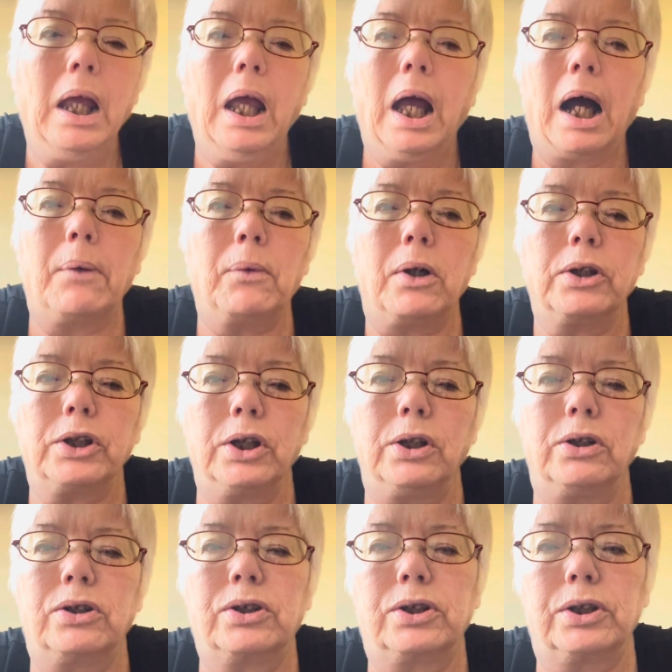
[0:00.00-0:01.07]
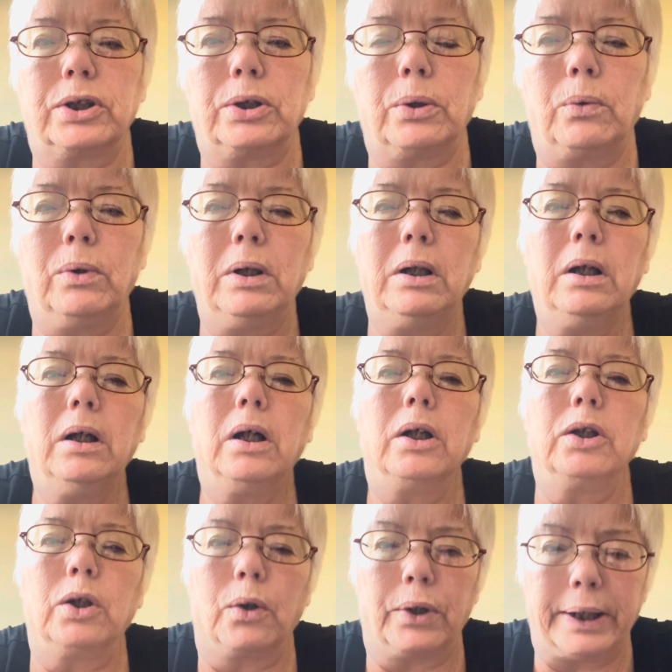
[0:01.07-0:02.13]
I want you to
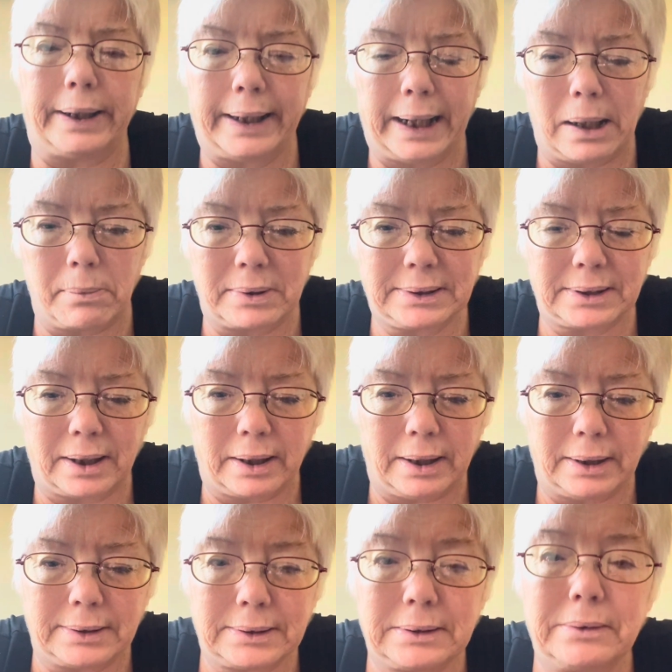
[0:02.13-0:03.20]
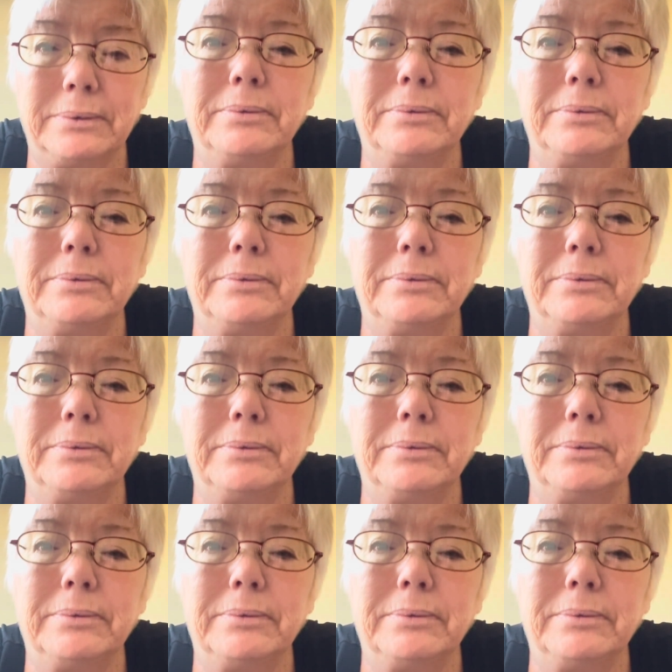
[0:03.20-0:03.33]
go to your camera settings,